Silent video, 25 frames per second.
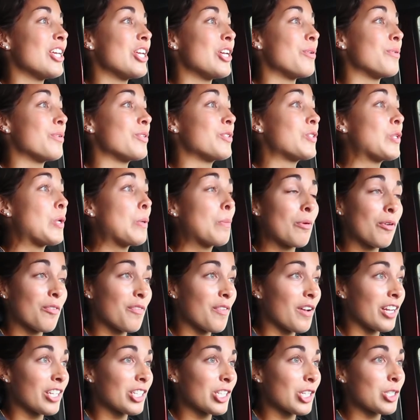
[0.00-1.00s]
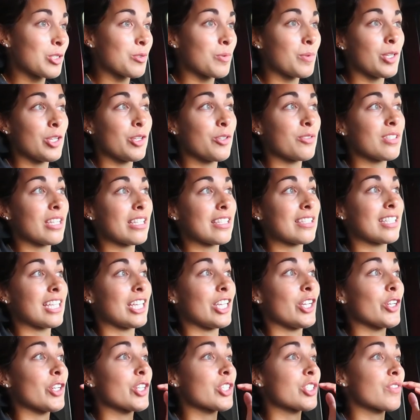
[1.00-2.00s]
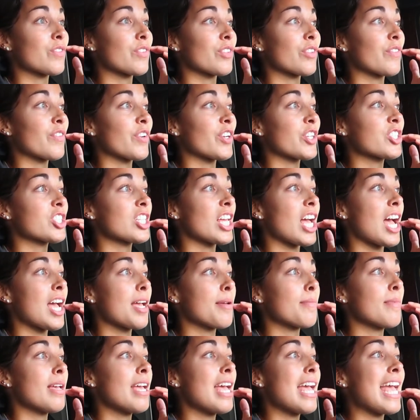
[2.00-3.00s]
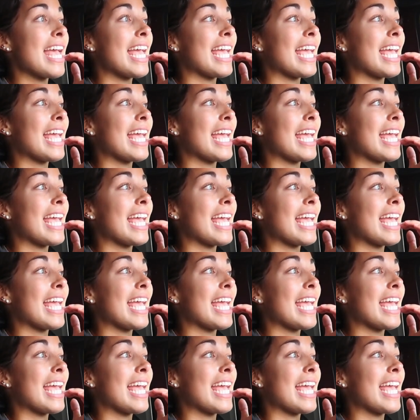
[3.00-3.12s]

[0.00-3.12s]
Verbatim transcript: It was super fun because we used the ski ergs for the first time,